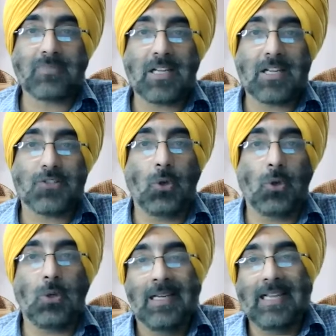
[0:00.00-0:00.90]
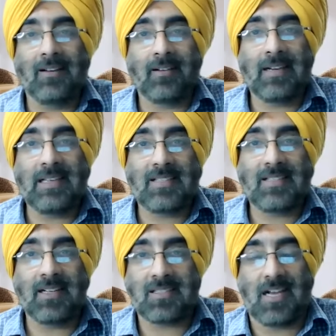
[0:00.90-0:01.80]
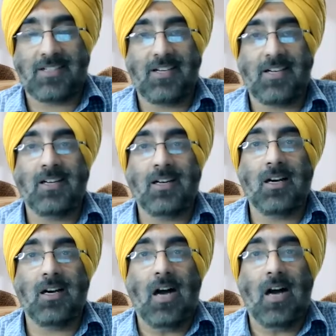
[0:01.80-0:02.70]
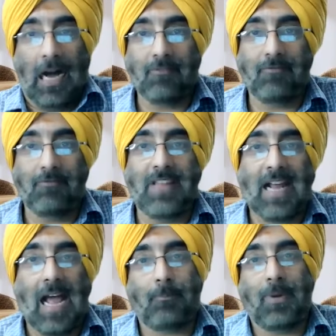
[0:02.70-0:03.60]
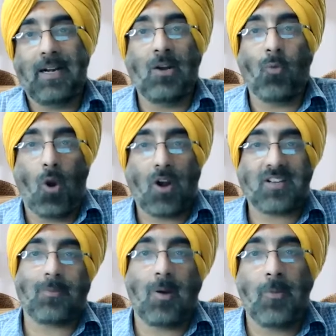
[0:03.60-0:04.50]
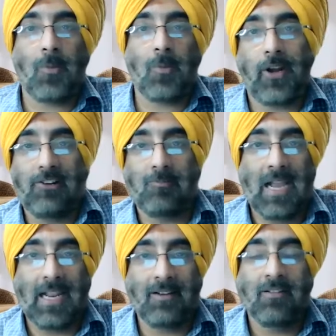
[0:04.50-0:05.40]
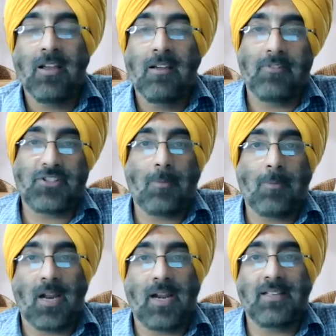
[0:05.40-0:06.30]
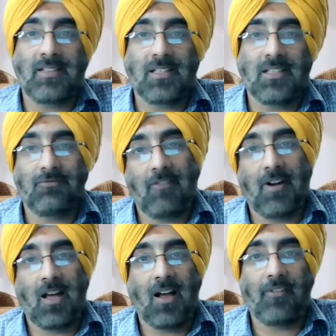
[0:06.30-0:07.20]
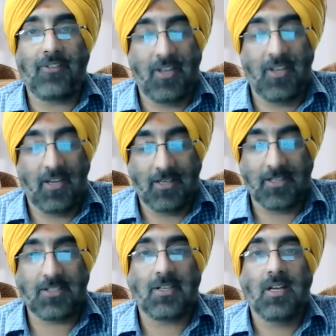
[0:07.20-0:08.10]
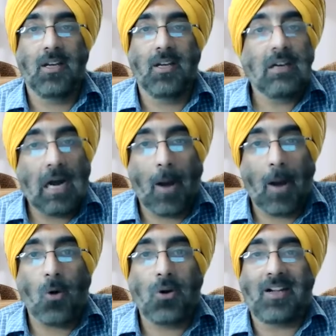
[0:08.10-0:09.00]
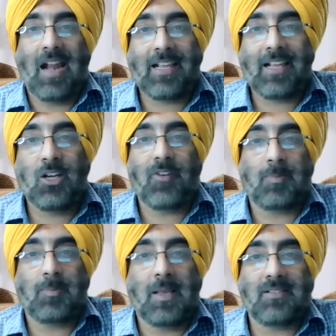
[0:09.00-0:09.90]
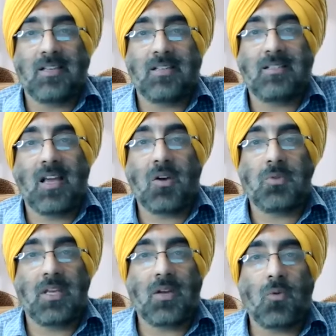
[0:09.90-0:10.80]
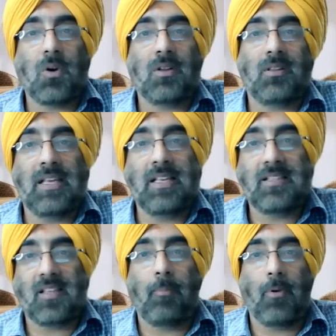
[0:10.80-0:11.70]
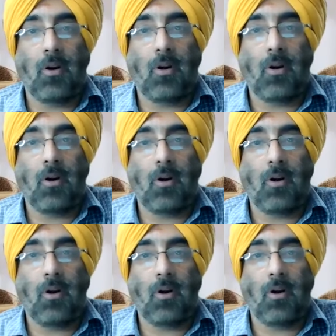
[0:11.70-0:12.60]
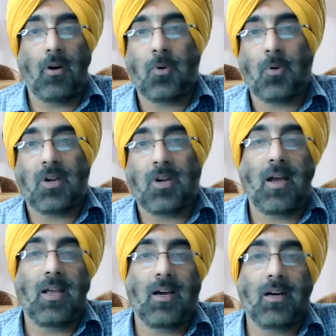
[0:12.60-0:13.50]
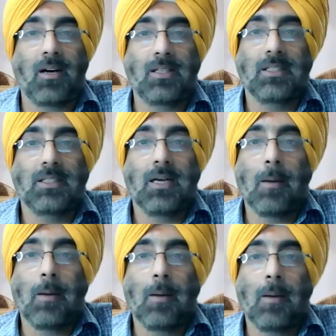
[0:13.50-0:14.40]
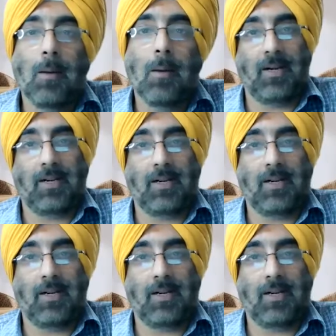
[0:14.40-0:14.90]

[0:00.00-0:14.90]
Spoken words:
So in a recent discussion that happened in WhatsApp community of mine, which I'm running since 5.5 years, about tracking of expenses, there were these three beautiful questions put up by a participant.